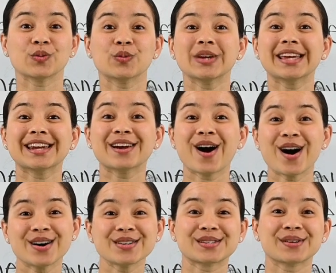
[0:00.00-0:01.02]
We can
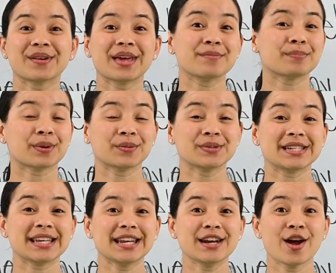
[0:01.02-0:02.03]
also get
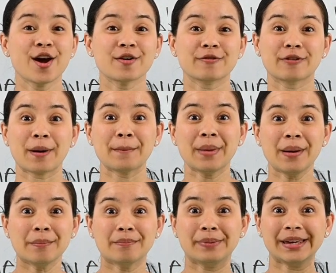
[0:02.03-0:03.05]
protein from
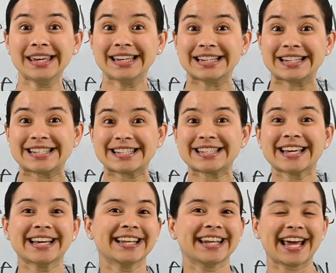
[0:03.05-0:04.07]
beans,
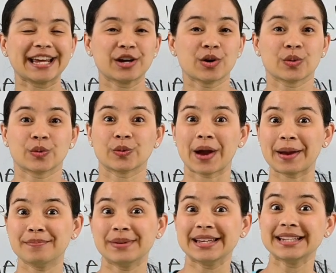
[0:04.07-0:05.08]
like
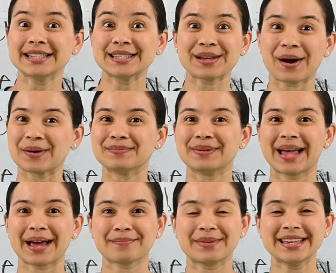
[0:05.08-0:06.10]
red beans or
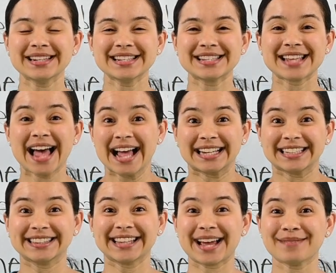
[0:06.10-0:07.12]
black beans,
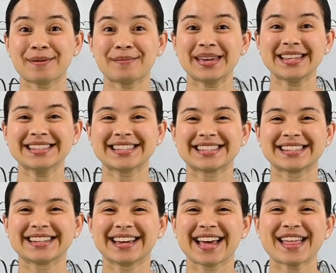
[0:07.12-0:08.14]
lima beans.
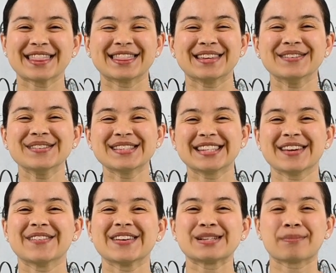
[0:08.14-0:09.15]
Those
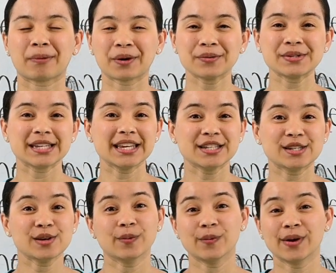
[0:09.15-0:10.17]
give us protein
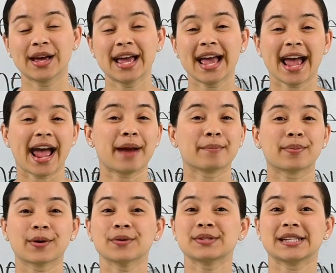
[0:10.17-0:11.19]
too. And
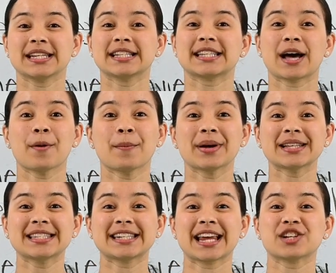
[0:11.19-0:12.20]
proteins help
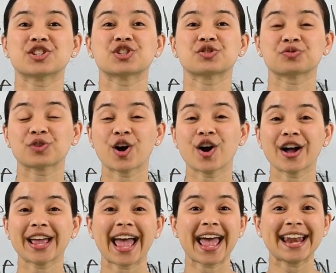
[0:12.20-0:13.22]
us stay
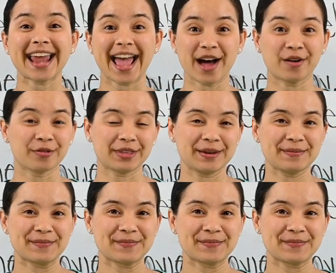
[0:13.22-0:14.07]
strong and healthy.